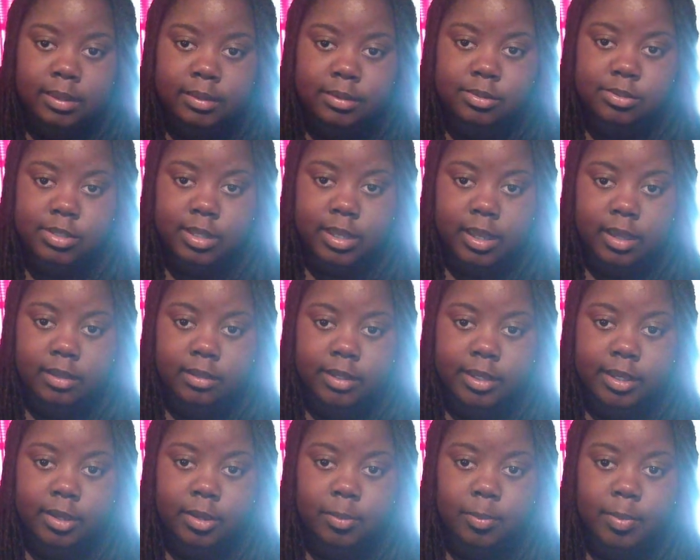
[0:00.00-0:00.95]
There's like a
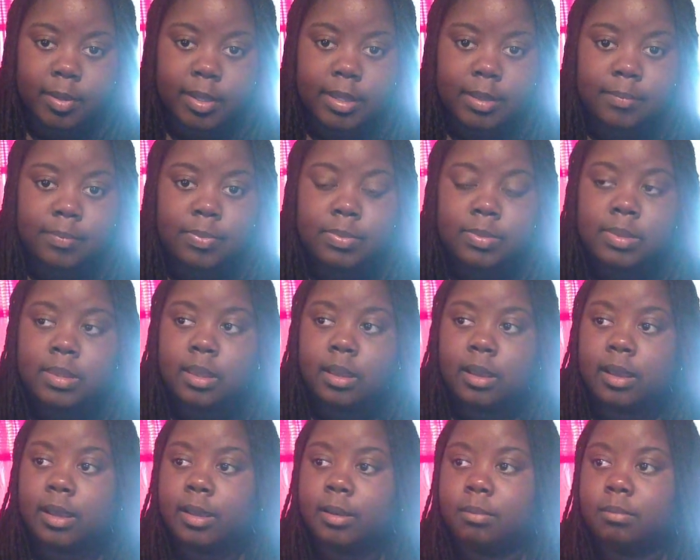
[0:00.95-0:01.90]
glare, but
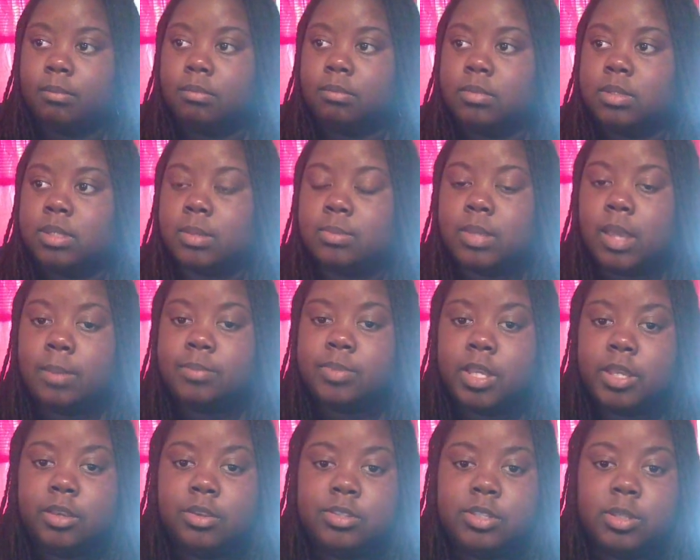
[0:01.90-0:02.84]
sometimes
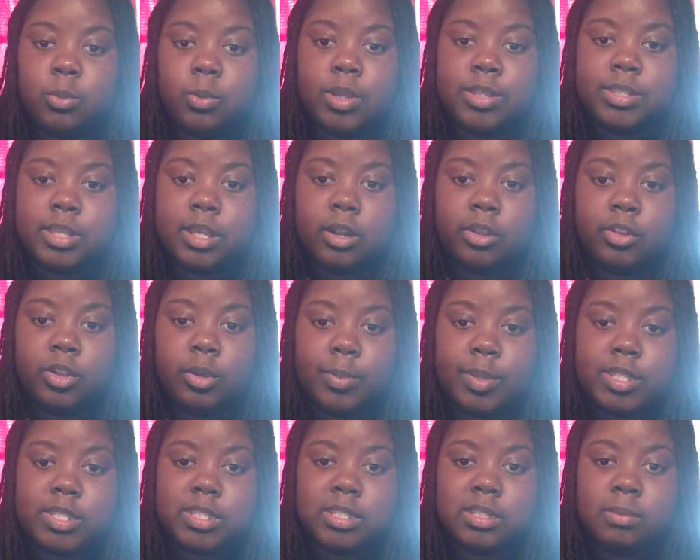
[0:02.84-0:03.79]
I use the ones that are a little
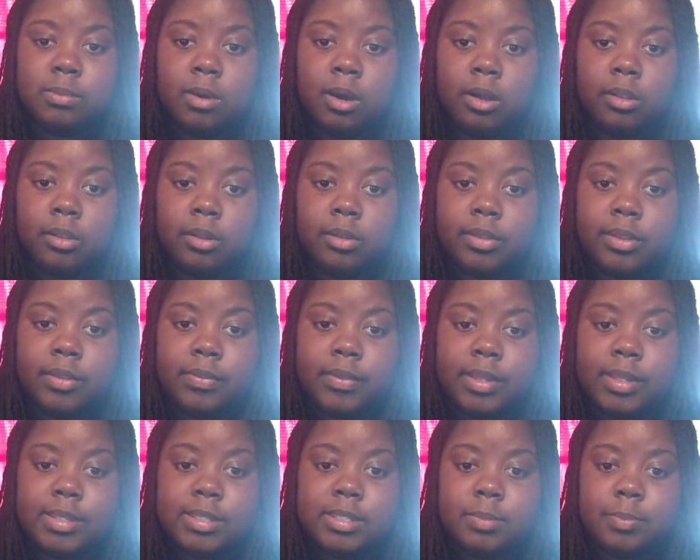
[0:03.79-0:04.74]
bit smaller than
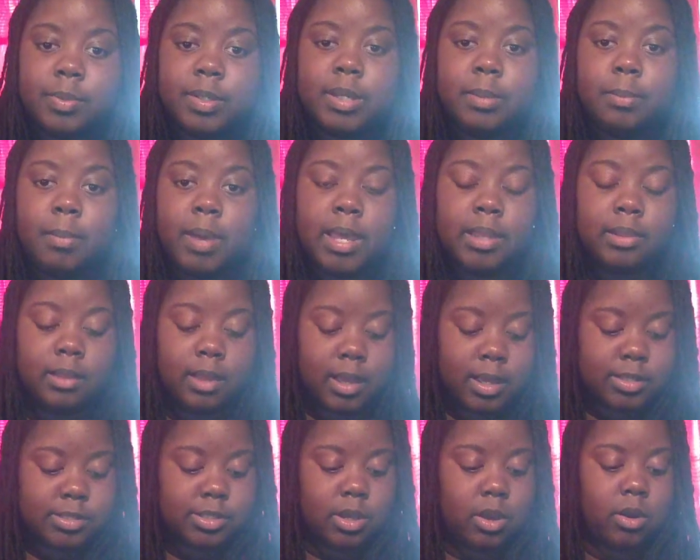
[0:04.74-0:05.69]
this, but my
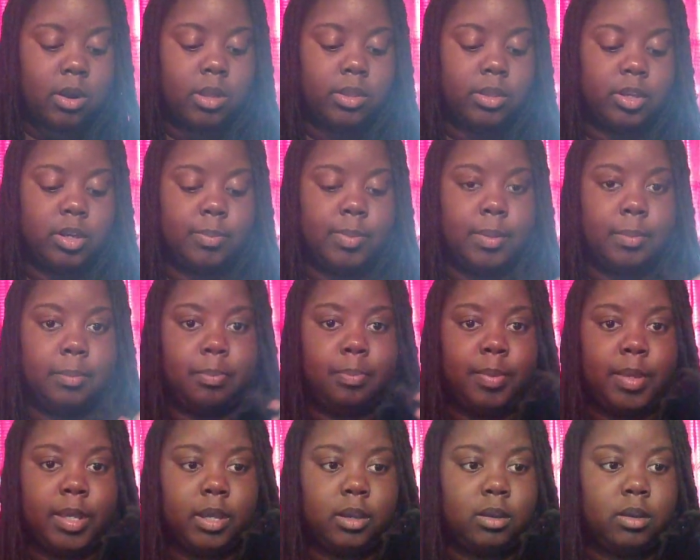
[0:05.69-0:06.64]
locks are a little bit
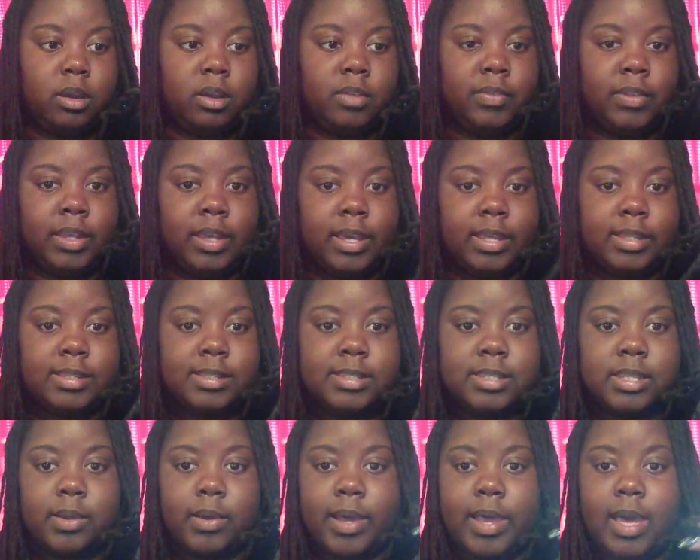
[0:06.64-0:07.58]
bigger on the end,
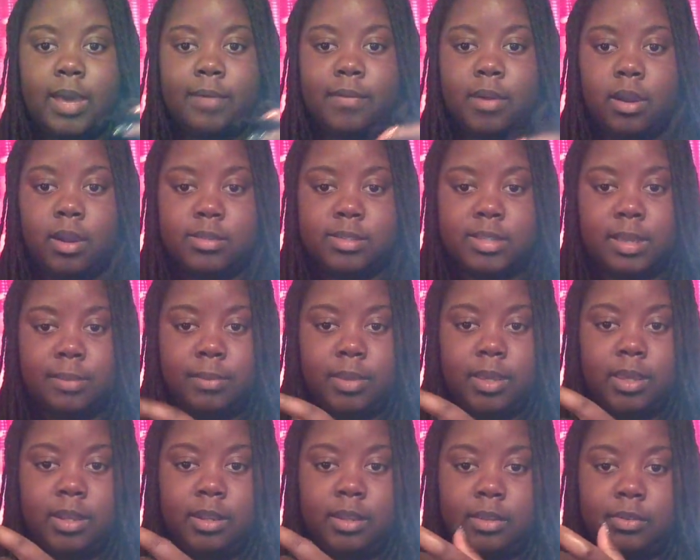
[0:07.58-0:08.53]
so I have a hard time
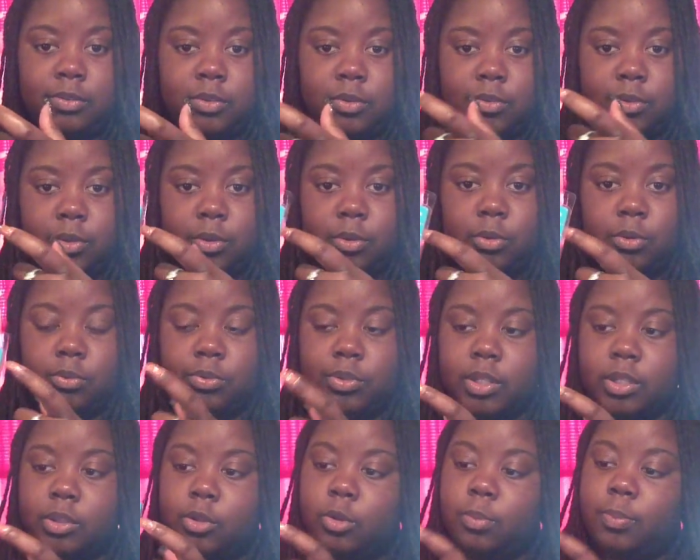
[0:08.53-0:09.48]
getting it through
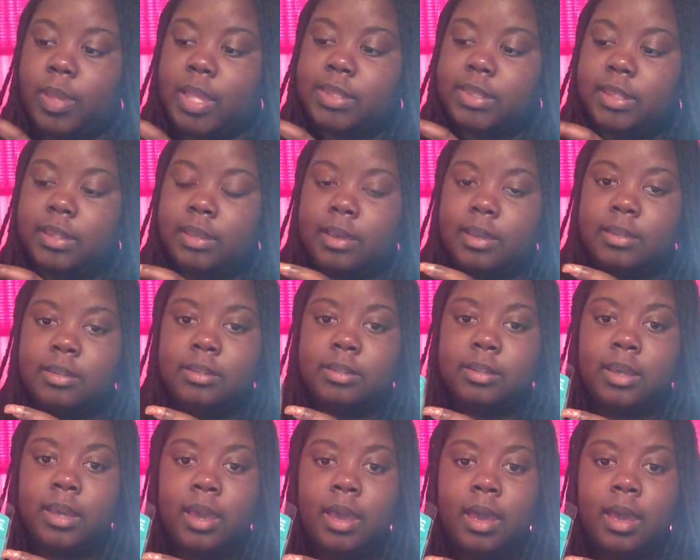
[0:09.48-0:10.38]
the loop at the end.